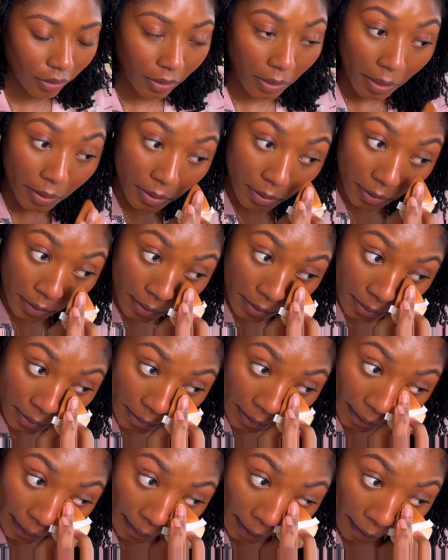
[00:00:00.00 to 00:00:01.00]
launches?
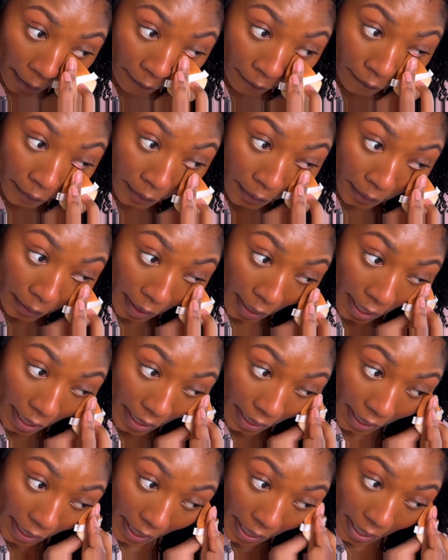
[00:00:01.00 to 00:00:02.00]
Like, I feel
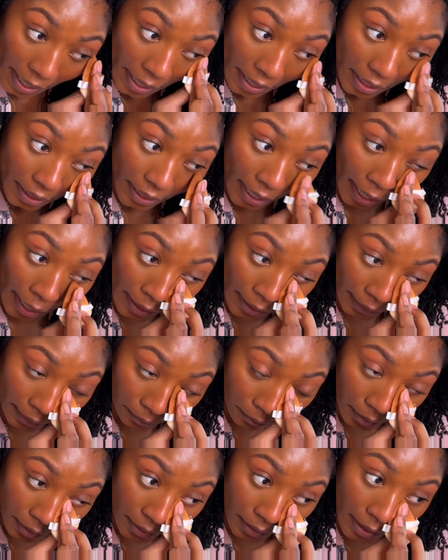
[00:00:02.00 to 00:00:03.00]
like that
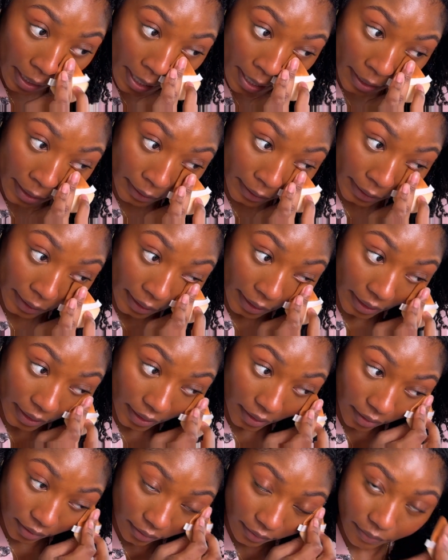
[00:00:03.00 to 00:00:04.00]
was not a
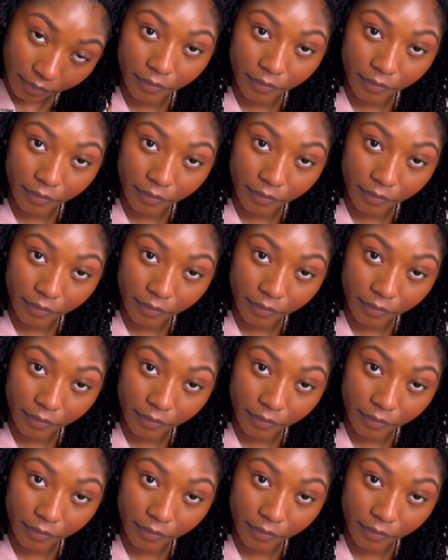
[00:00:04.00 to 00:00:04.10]
thing,